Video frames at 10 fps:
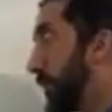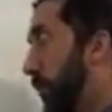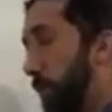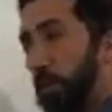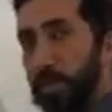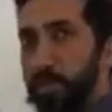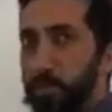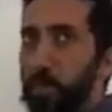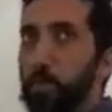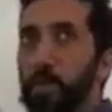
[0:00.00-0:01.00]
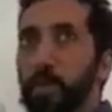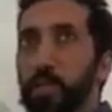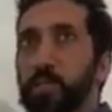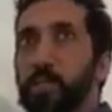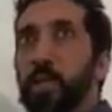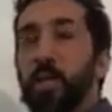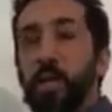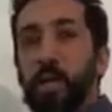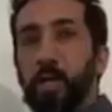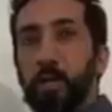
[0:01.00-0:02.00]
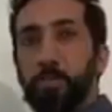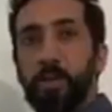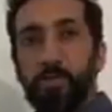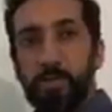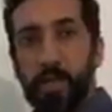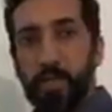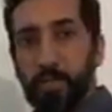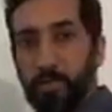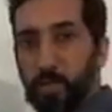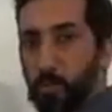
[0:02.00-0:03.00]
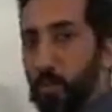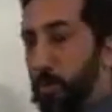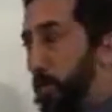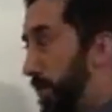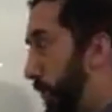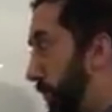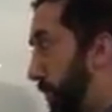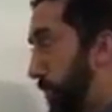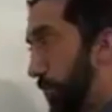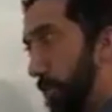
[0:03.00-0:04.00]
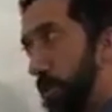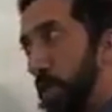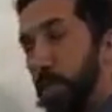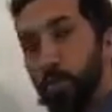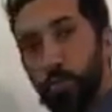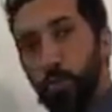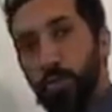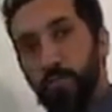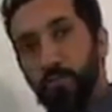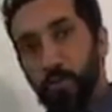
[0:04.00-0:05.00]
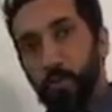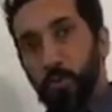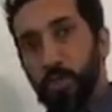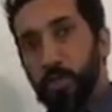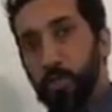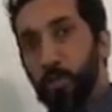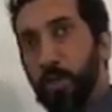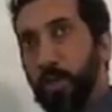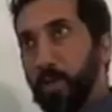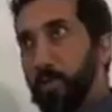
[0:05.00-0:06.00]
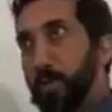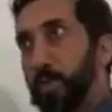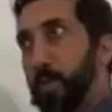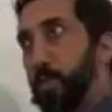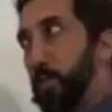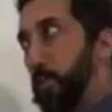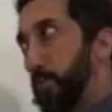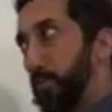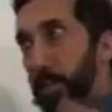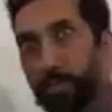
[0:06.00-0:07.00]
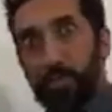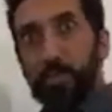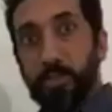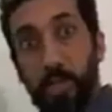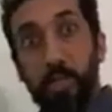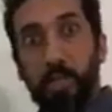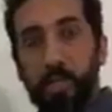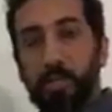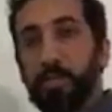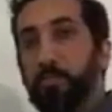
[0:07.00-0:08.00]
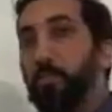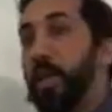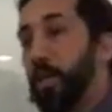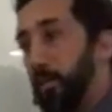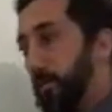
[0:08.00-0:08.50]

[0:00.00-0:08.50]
what we're going to start with is a bit of a diagram. That's why I wanted to use the board so you can visualize what Arabic study is made of.